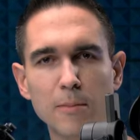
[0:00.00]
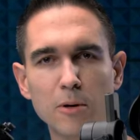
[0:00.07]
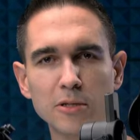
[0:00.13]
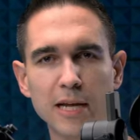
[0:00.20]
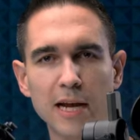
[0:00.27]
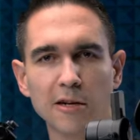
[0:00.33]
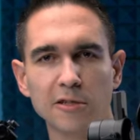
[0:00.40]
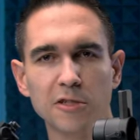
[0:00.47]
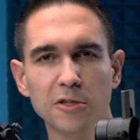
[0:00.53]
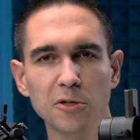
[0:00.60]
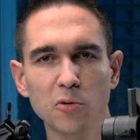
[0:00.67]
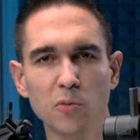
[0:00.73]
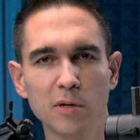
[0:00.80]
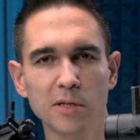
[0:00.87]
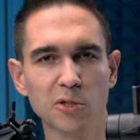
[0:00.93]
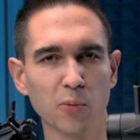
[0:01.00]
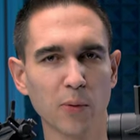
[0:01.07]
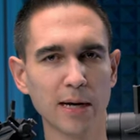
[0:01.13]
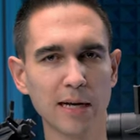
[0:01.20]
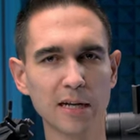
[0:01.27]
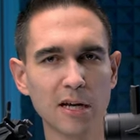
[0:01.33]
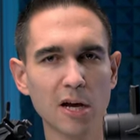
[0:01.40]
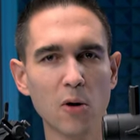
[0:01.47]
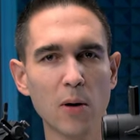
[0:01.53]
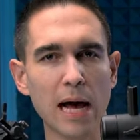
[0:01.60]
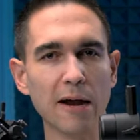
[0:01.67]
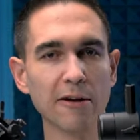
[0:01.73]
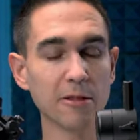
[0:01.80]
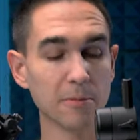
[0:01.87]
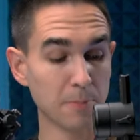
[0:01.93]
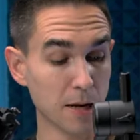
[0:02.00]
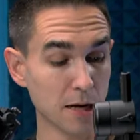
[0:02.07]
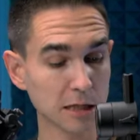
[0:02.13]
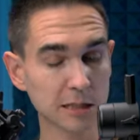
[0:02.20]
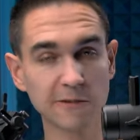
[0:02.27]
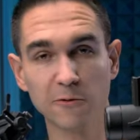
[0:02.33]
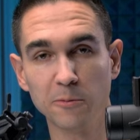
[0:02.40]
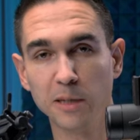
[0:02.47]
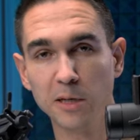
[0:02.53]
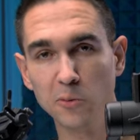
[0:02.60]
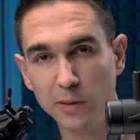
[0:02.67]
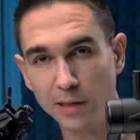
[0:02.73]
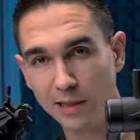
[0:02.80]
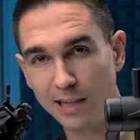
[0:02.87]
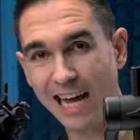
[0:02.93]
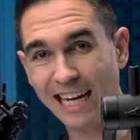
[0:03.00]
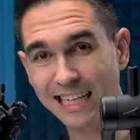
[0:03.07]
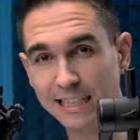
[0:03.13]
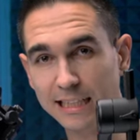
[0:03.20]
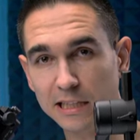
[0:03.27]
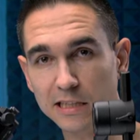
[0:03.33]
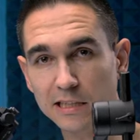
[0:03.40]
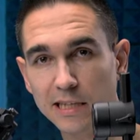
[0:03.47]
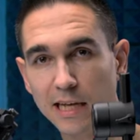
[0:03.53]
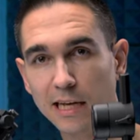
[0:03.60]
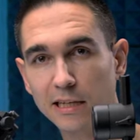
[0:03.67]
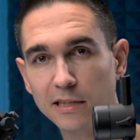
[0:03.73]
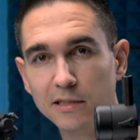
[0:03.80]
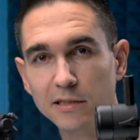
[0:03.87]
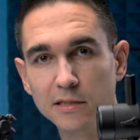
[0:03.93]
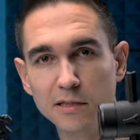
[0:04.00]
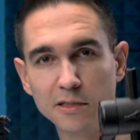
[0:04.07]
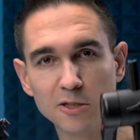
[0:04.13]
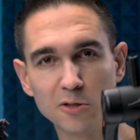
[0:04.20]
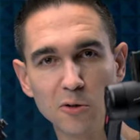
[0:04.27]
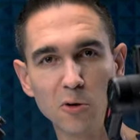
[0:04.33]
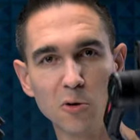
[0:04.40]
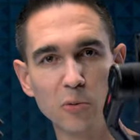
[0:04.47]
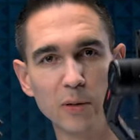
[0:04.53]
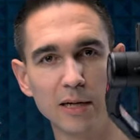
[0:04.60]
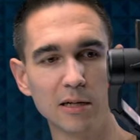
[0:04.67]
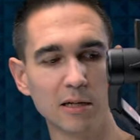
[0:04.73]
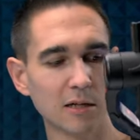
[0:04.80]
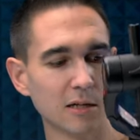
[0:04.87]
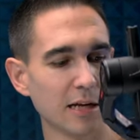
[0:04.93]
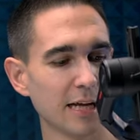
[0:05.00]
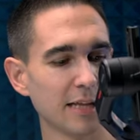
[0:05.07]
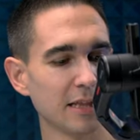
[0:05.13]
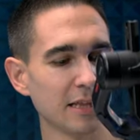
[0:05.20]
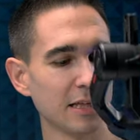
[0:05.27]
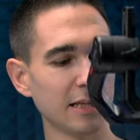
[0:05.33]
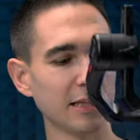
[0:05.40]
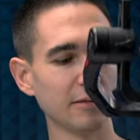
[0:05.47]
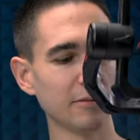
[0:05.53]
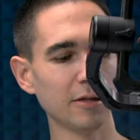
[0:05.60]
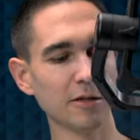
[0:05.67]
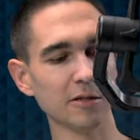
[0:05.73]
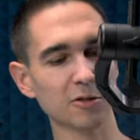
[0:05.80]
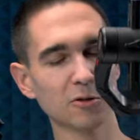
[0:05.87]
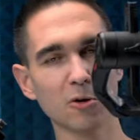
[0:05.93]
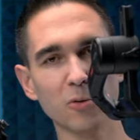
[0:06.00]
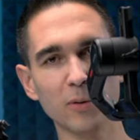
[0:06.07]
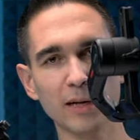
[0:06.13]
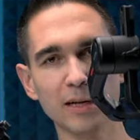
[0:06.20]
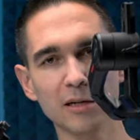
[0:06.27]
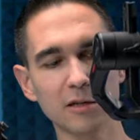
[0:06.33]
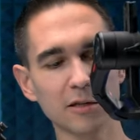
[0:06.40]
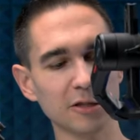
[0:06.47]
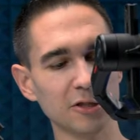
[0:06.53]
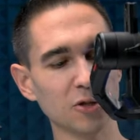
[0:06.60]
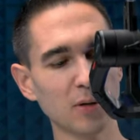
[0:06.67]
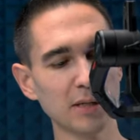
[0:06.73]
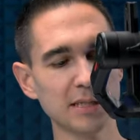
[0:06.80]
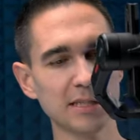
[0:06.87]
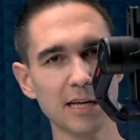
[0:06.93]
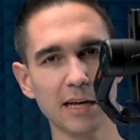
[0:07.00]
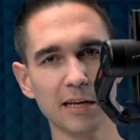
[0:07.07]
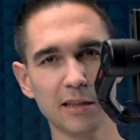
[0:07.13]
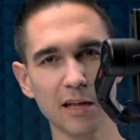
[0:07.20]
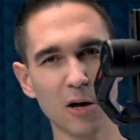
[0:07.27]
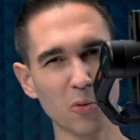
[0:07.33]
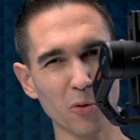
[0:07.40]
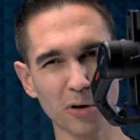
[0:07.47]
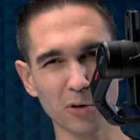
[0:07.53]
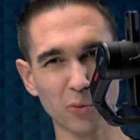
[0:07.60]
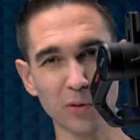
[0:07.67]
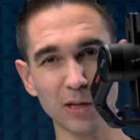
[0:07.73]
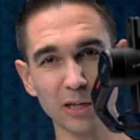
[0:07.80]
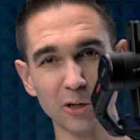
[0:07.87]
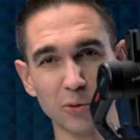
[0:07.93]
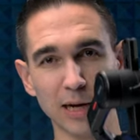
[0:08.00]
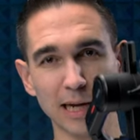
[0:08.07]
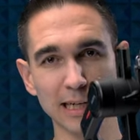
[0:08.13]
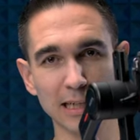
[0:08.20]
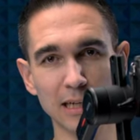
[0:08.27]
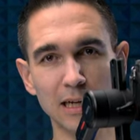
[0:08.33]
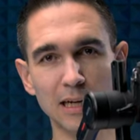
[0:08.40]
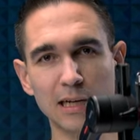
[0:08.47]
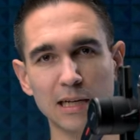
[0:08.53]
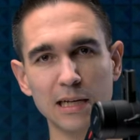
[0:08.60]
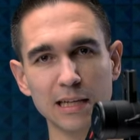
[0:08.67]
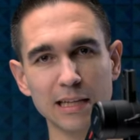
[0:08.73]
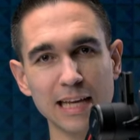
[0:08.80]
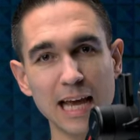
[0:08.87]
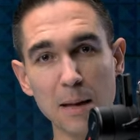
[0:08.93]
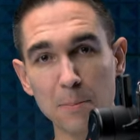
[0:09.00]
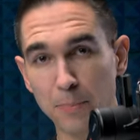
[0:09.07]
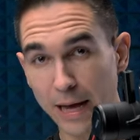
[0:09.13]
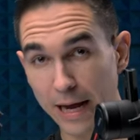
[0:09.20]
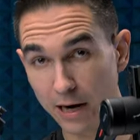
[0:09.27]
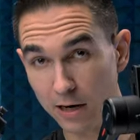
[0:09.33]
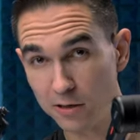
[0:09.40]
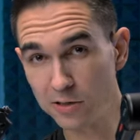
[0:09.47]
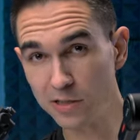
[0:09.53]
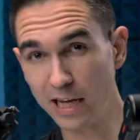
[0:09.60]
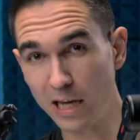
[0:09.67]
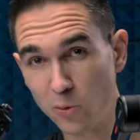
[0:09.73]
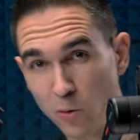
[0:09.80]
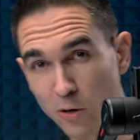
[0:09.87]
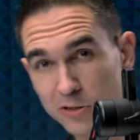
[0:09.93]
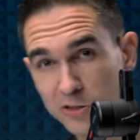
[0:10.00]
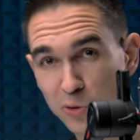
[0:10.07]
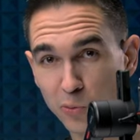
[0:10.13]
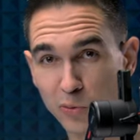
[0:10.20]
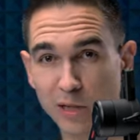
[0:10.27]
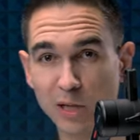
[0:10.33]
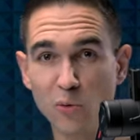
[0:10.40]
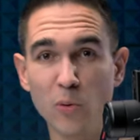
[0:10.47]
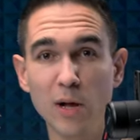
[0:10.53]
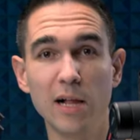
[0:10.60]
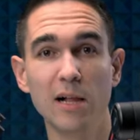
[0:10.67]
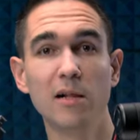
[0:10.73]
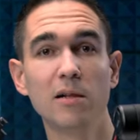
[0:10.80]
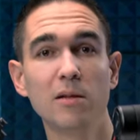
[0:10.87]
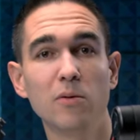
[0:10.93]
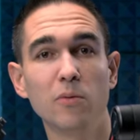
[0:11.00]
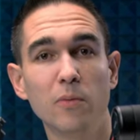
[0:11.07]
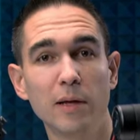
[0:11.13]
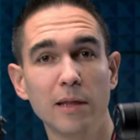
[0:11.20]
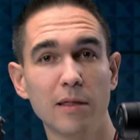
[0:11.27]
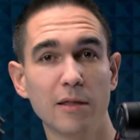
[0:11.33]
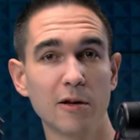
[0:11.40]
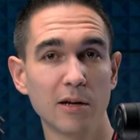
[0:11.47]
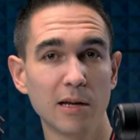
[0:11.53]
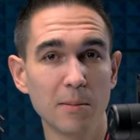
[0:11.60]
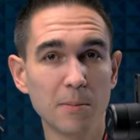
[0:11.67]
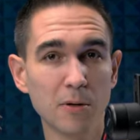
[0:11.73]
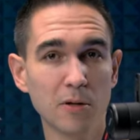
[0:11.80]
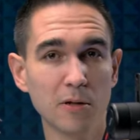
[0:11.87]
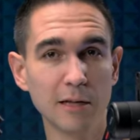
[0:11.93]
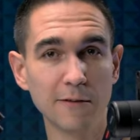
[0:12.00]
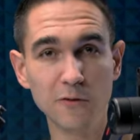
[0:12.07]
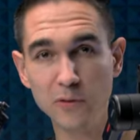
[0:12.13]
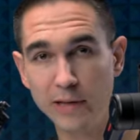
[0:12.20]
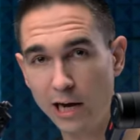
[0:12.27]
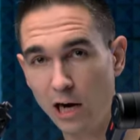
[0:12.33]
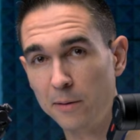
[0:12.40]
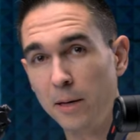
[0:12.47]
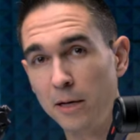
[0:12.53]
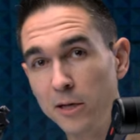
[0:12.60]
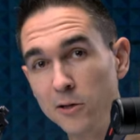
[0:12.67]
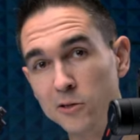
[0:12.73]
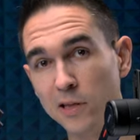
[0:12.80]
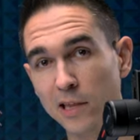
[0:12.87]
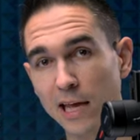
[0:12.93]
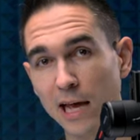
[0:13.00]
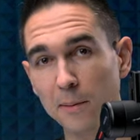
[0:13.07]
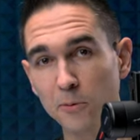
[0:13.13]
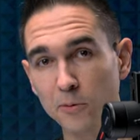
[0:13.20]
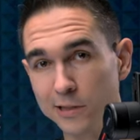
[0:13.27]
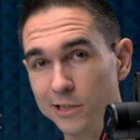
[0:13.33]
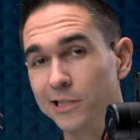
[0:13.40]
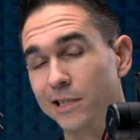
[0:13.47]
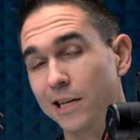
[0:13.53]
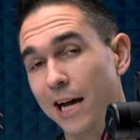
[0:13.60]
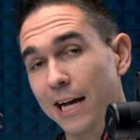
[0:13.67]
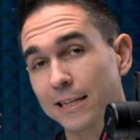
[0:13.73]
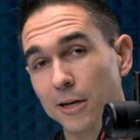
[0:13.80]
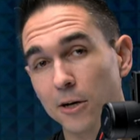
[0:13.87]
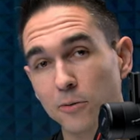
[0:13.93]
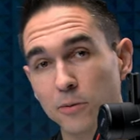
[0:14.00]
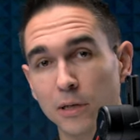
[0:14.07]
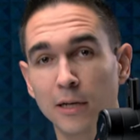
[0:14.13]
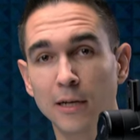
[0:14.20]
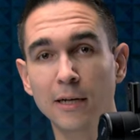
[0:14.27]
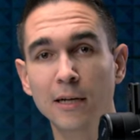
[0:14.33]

Moza Air 2 was ready to go out of the box for me with ideal settings. The scroll wheel and the scroll wheel, the joystick, they all work really great. The app pairs and works really well with your gimbal if you care about using the app, which I don't.